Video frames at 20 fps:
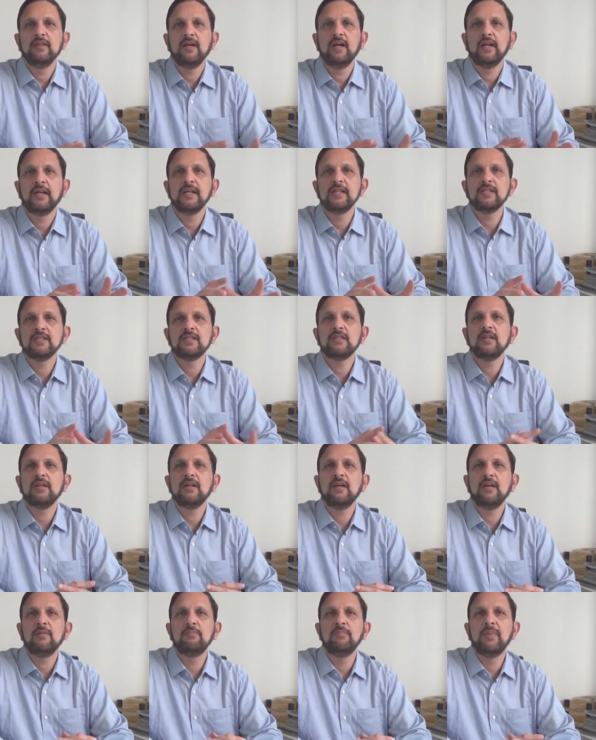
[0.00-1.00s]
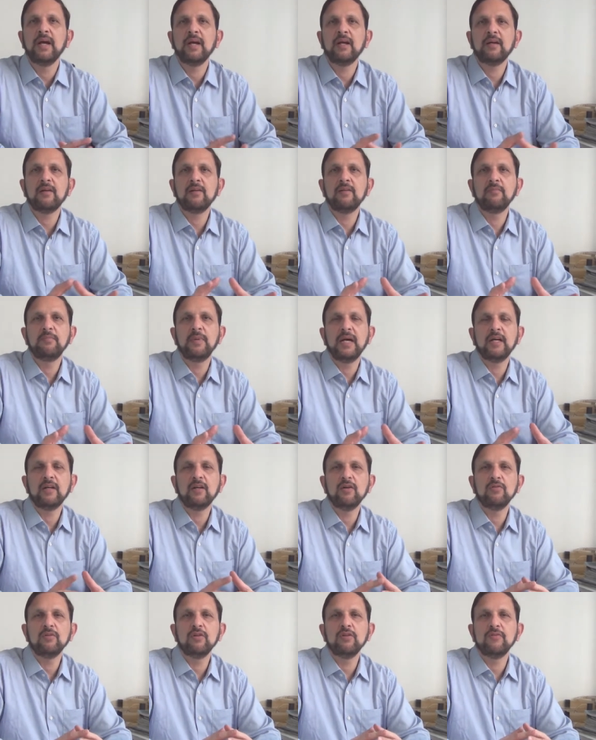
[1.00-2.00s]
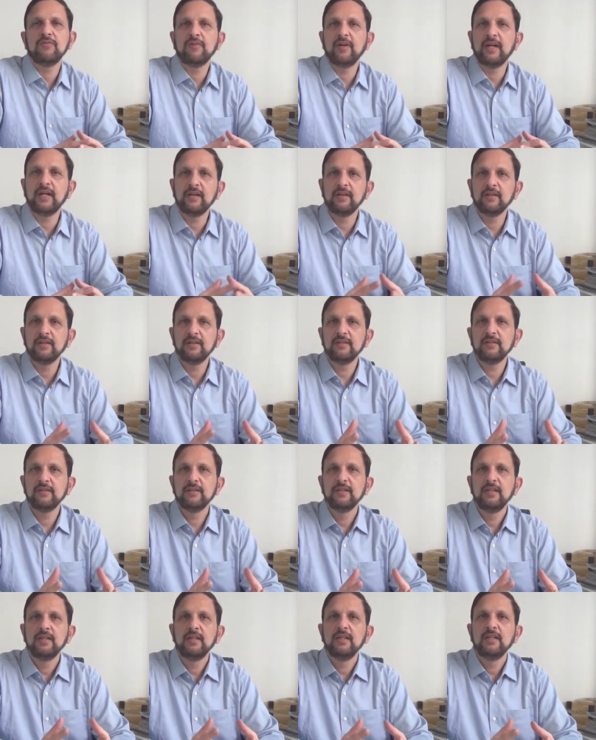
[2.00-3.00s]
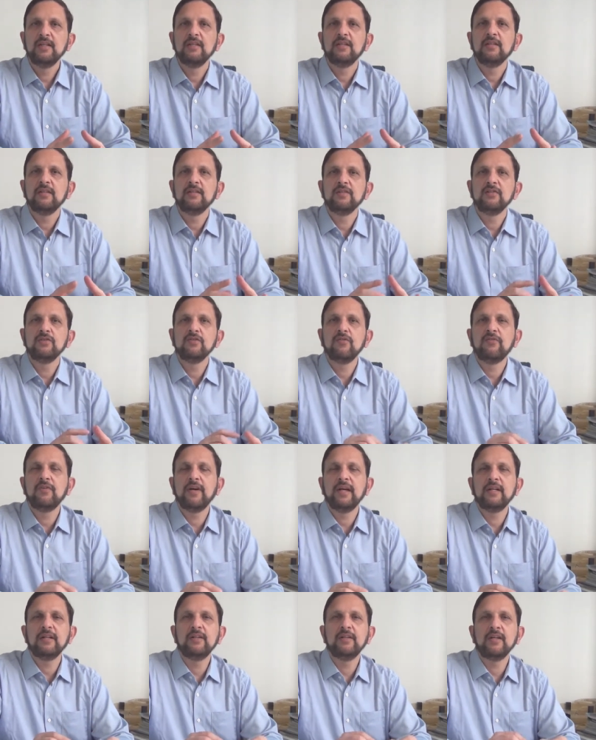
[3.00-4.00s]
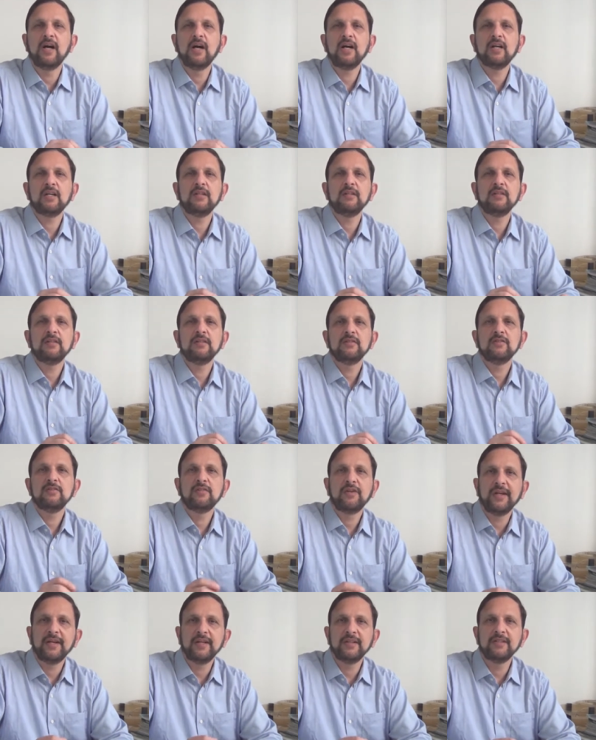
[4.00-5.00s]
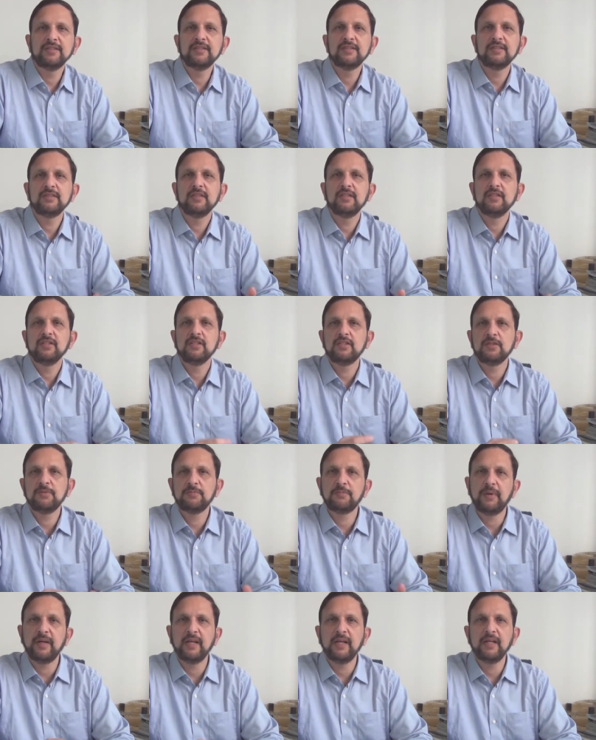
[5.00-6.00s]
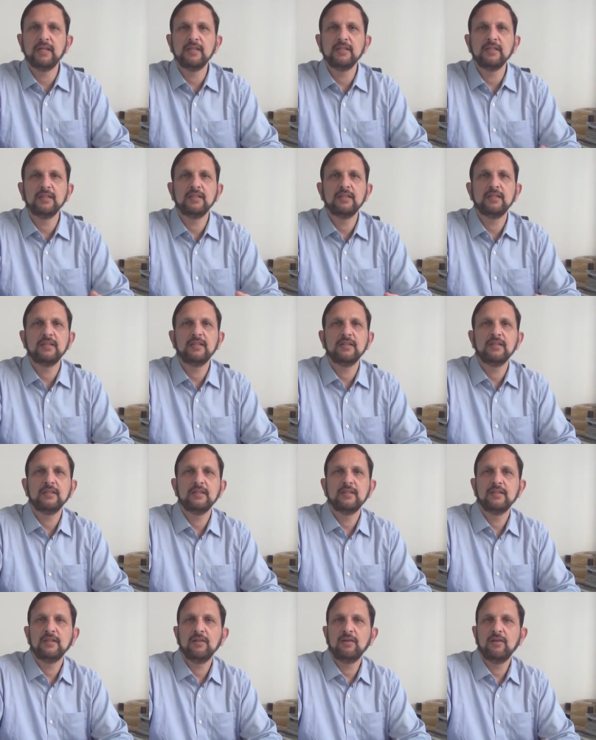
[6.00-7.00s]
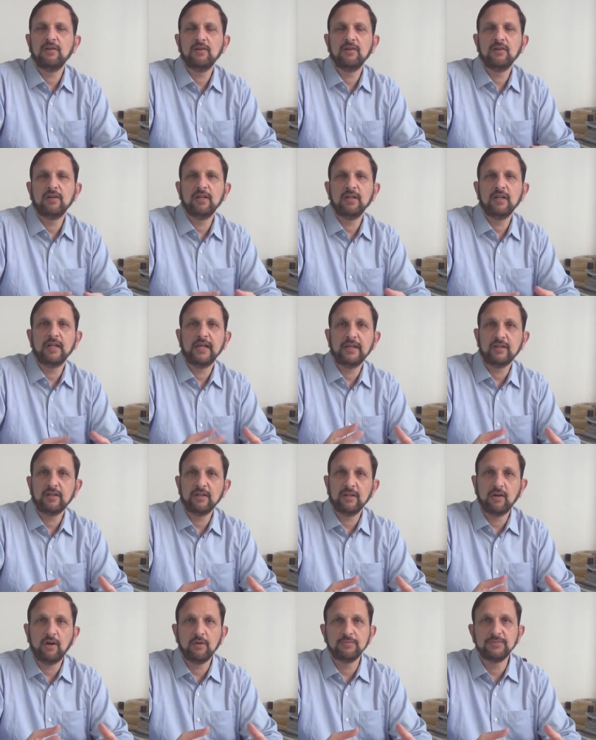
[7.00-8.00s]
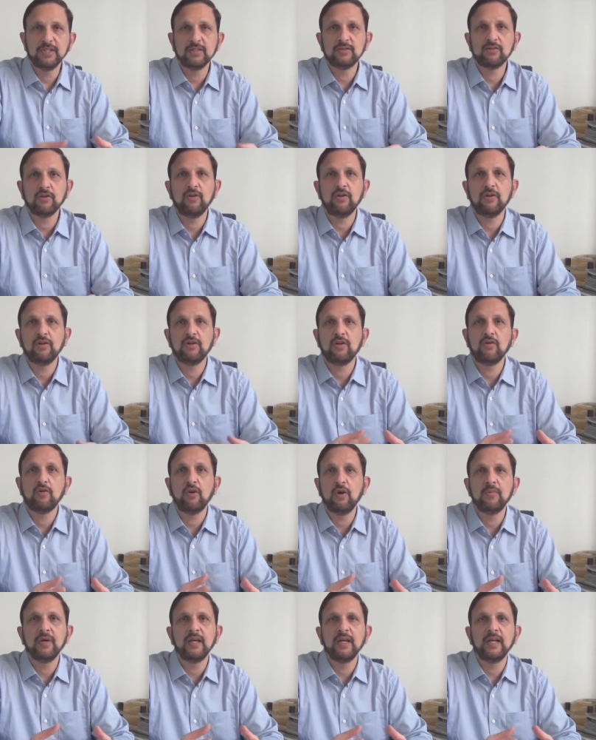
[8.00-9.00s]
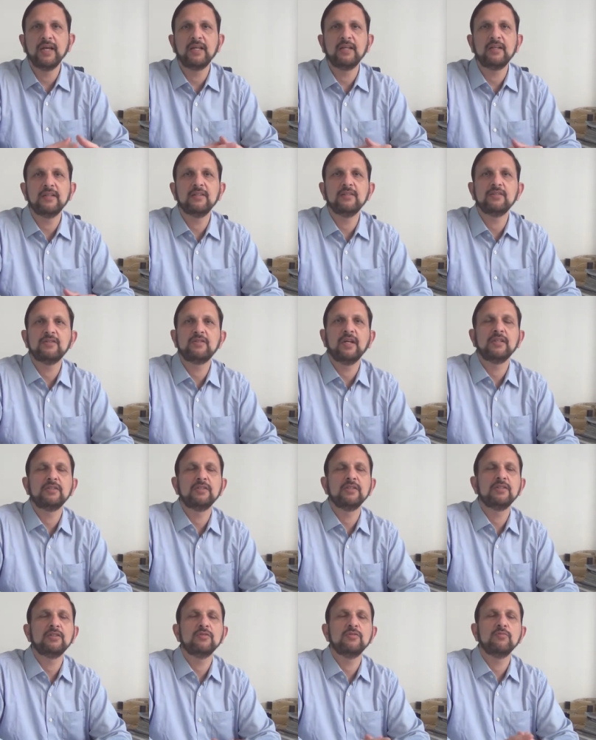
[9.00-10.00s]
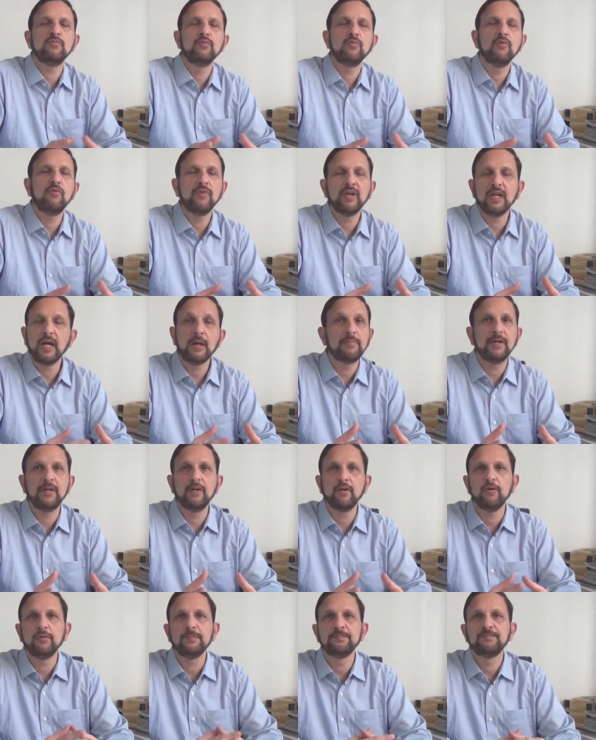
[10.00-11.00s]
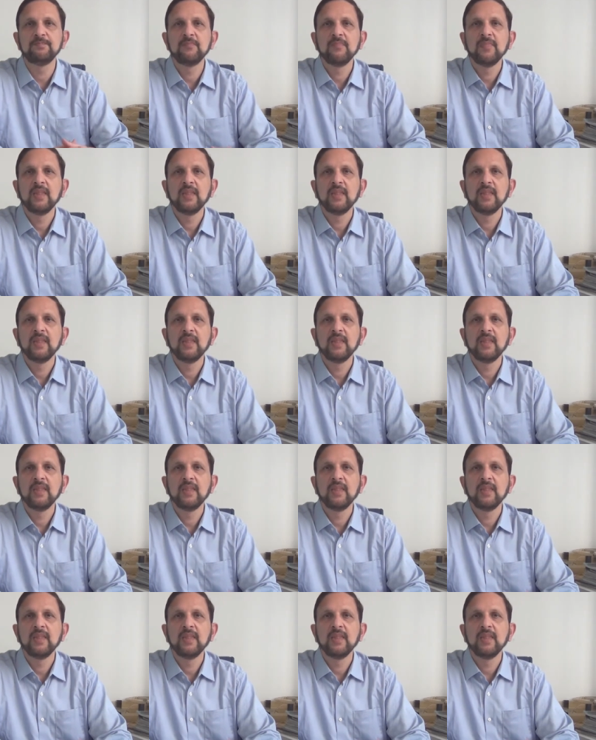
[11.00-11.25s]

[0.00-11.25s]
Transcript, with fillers: against a background of red you'll find dark threads spring uh, like objects or comma like structures moving up and down